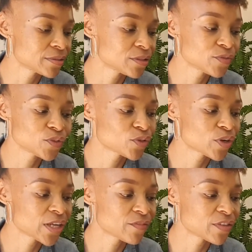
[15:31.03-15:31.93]
if you
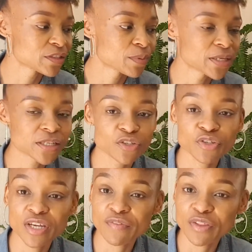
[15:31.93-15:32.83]
don't have this plant and you
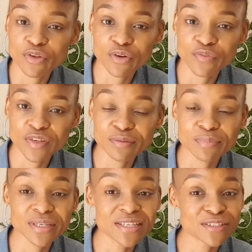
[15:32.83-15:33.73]
never thought of
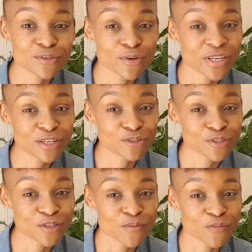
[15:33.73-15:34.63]
it, please go get
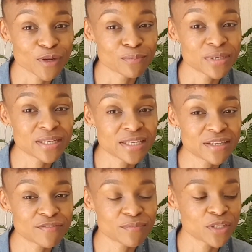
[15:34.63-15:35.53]
yourself one.
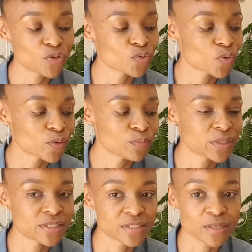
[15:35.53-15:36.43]
Believe me, you won't
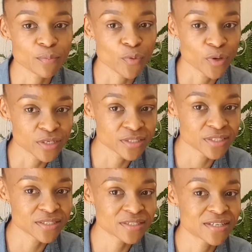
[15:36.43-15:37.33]
be
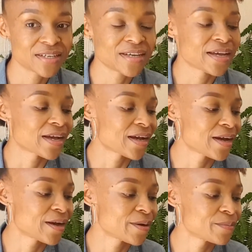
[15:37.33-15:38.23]
disappointed.
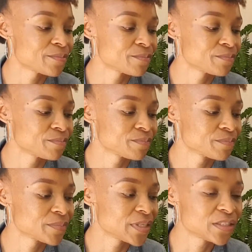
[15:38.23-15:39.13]
um
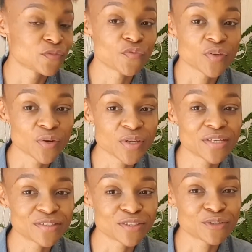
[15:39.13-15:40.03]
it's very
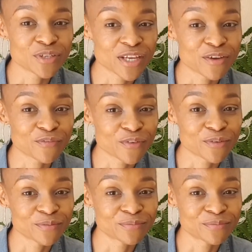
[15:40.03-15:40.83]
easy to care for,